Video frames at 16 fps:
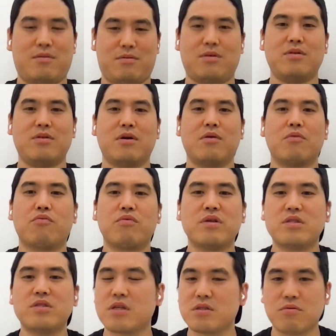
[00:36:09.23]
you know, we
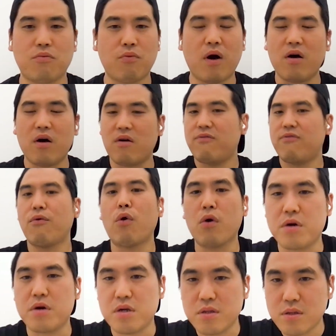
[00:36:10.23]
just walk
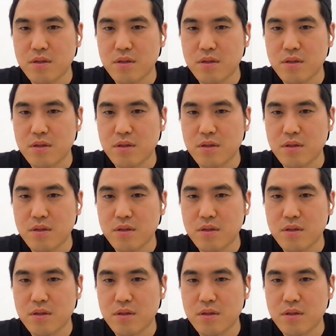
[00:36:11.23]
forward.